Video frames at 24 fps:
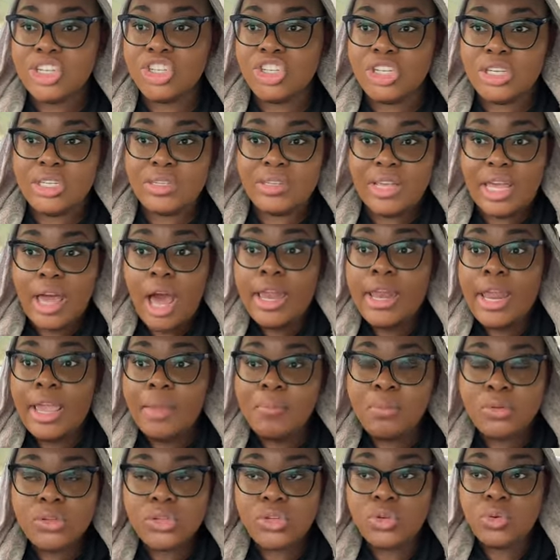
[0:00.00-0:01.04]
Like, she's
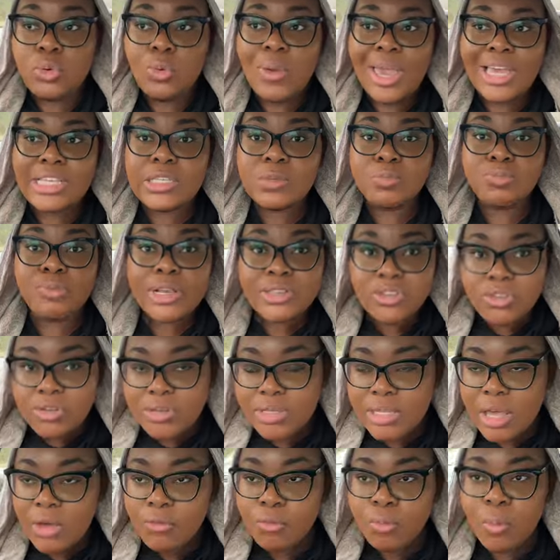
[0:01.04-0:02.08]
unable to express
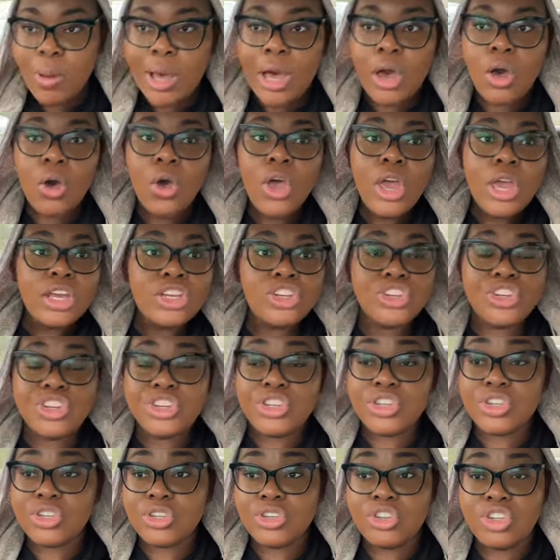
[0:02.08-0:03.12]
herself well.
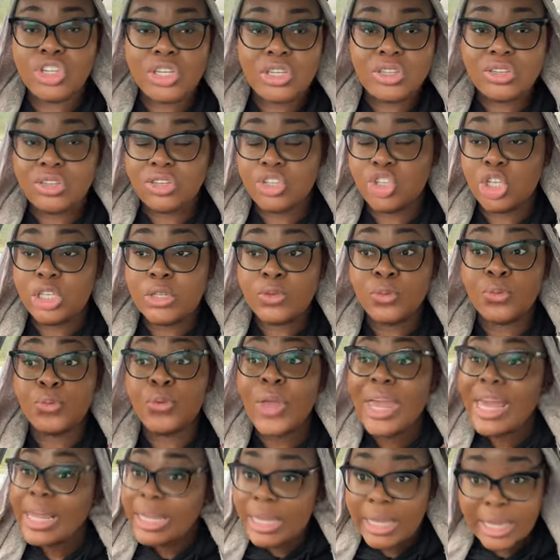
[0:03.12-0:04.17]
She's, she's, she's
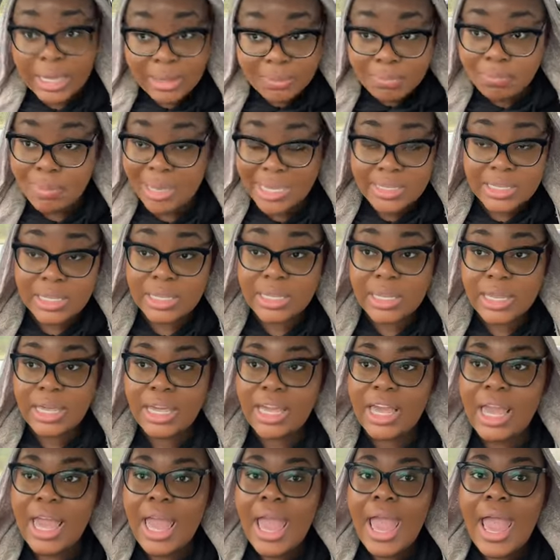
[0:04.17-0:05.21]
failing,
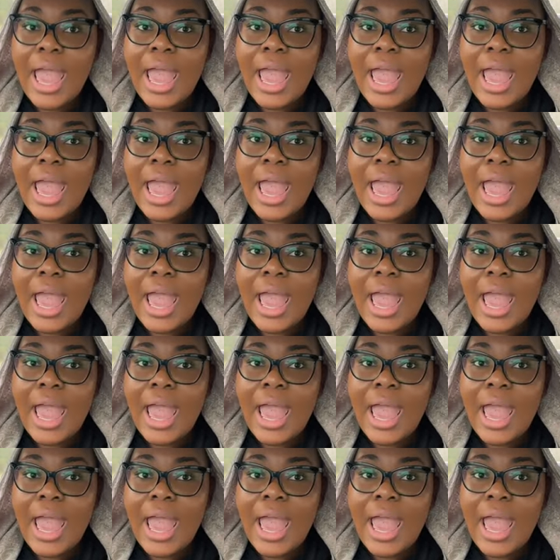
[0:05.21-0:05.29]
basically.